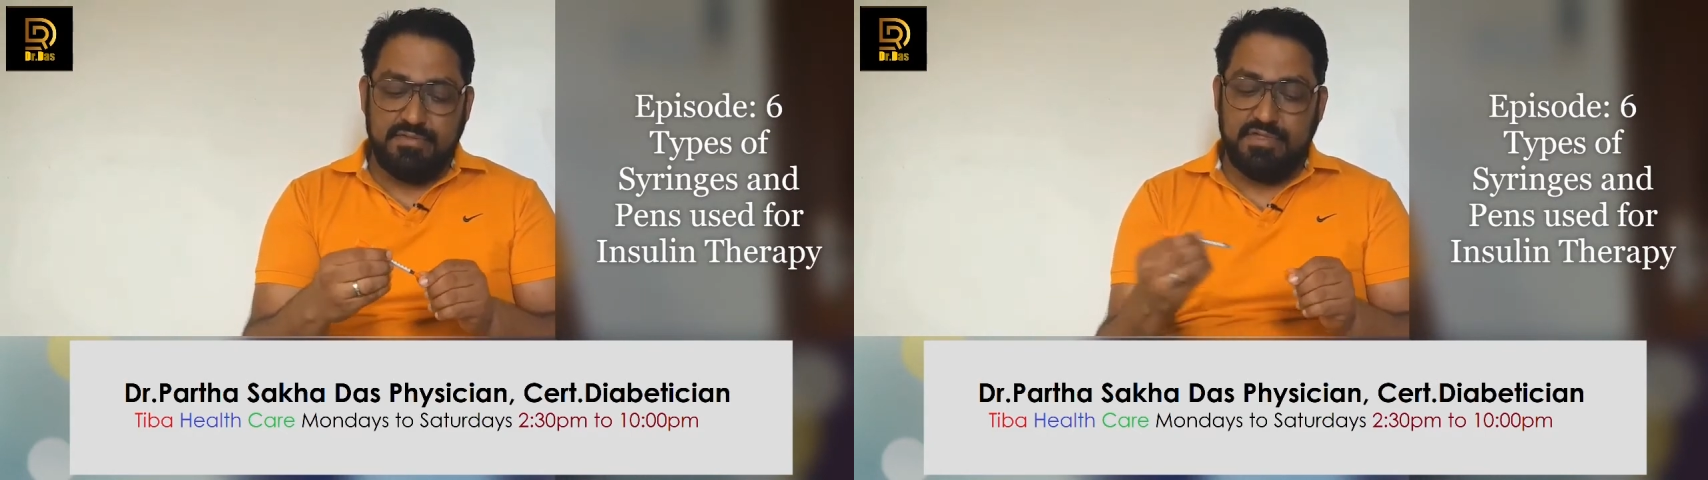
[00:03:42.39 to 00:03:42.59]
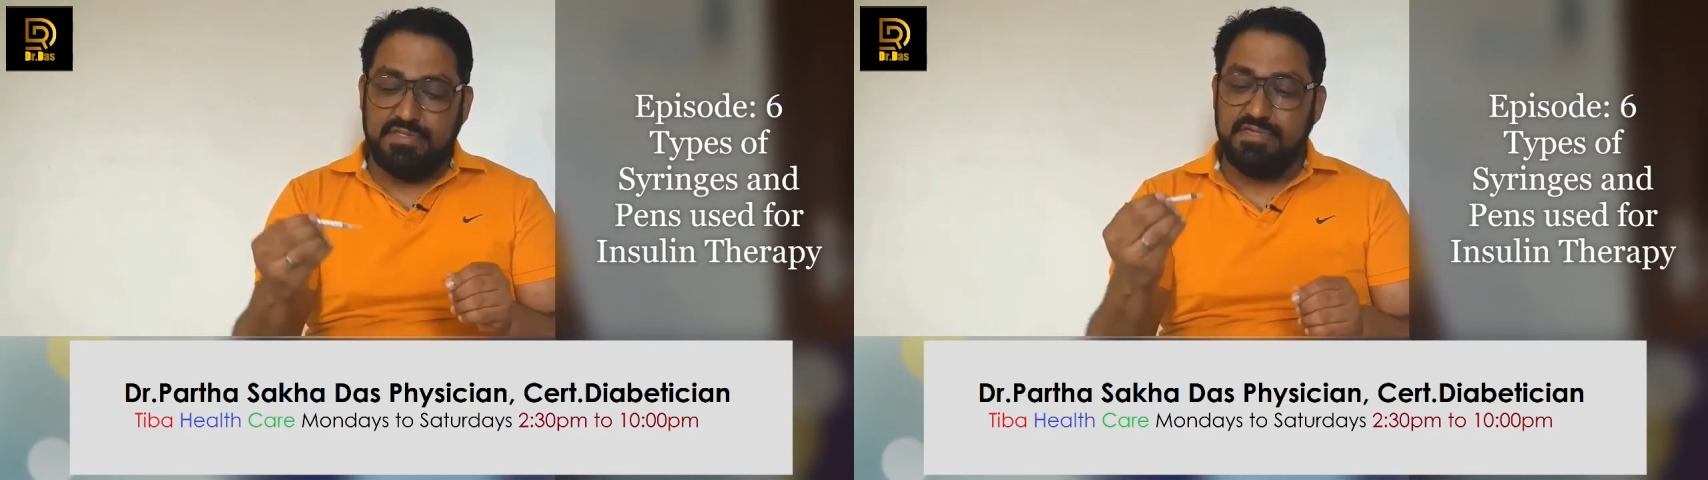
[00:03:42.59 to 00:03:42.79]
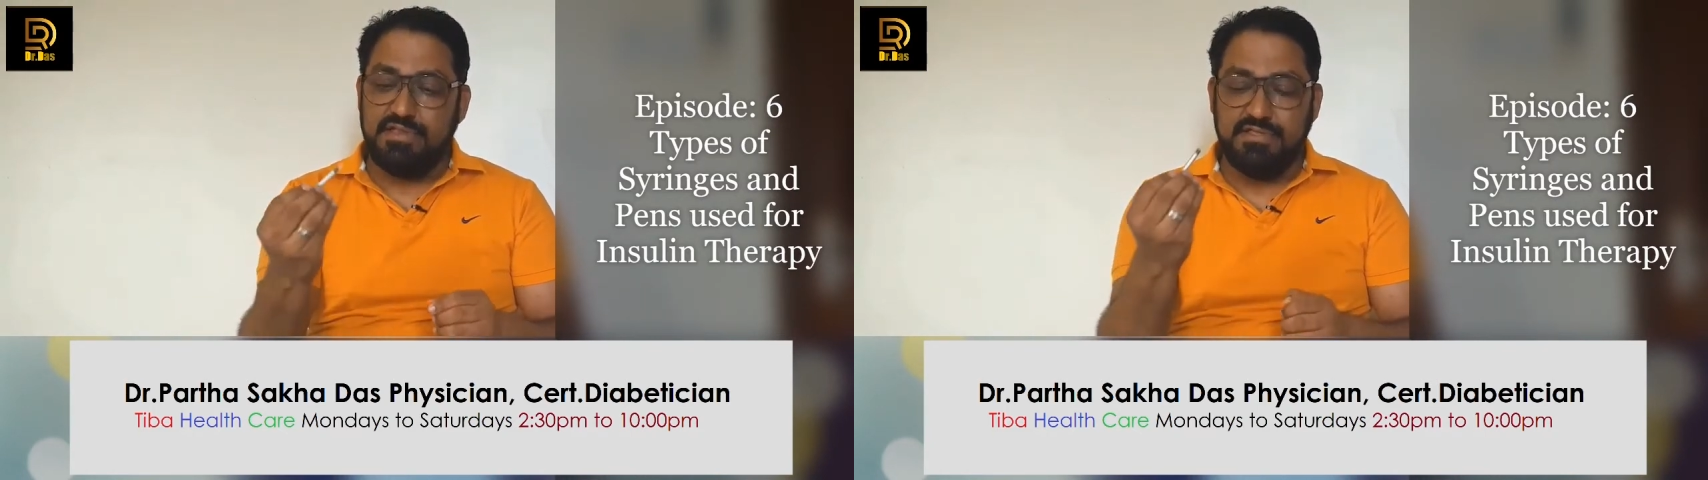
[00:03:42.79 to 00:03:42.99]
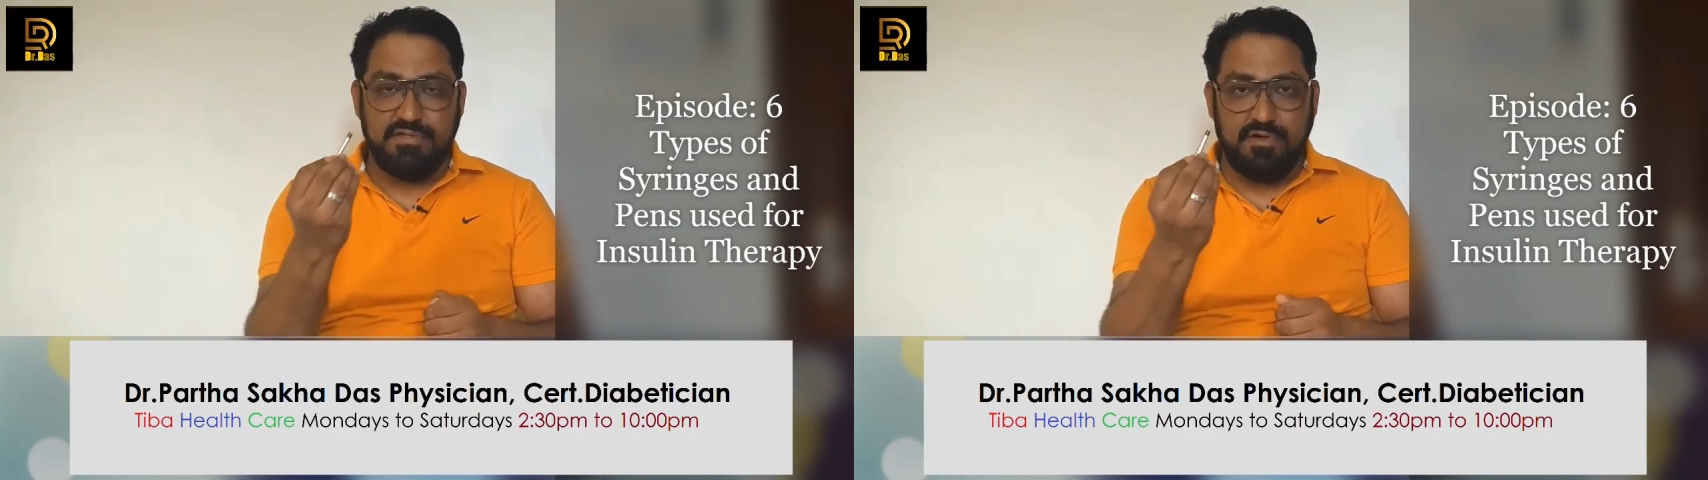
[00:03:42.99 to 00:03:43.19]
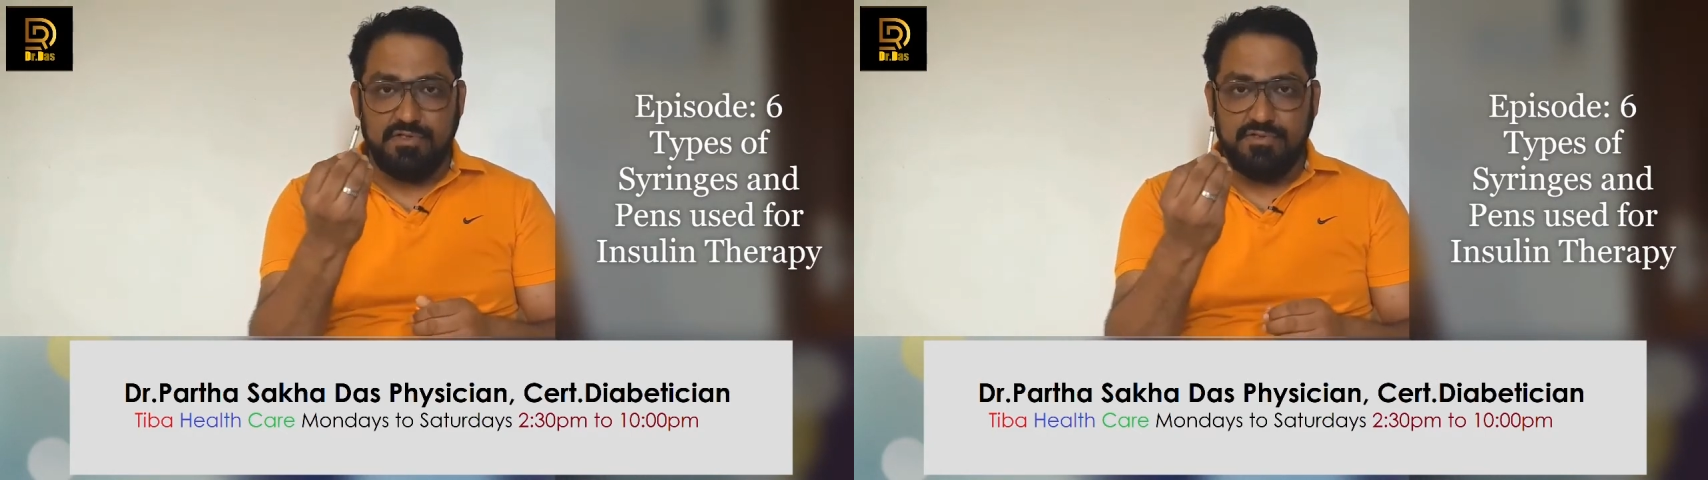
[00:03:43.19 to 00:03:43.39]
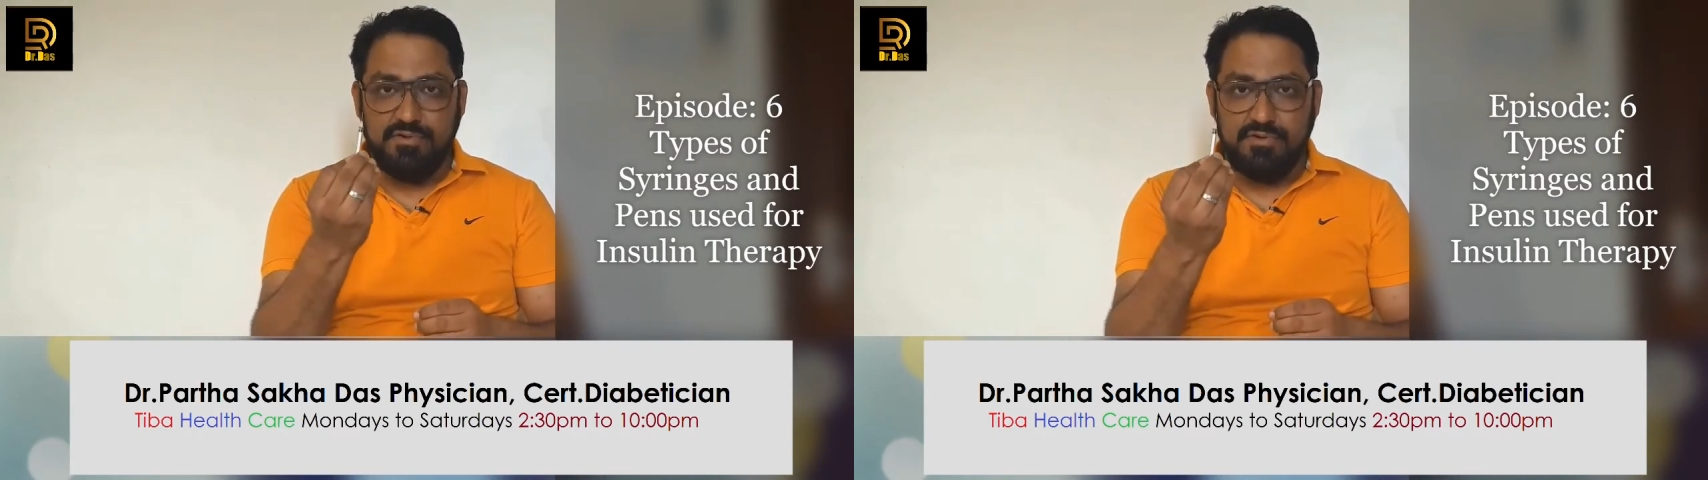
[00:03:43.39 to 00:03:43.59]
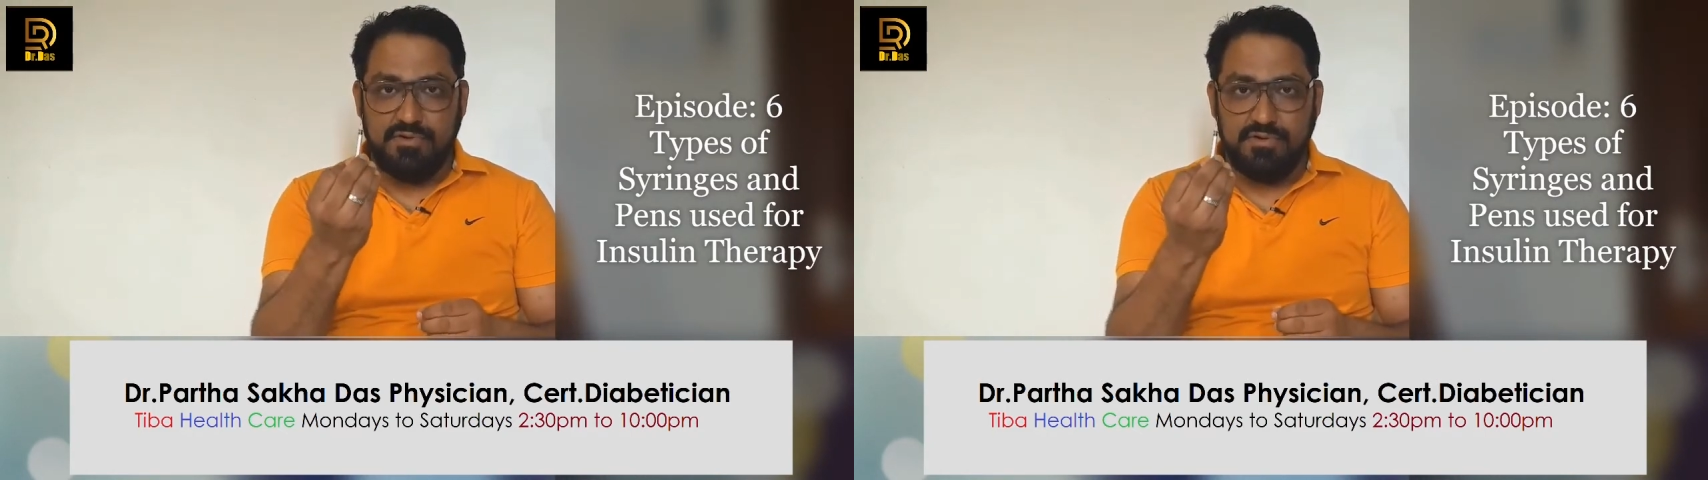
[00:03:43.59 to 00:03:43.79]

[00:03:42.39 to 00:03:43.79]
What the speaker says: the syringe is also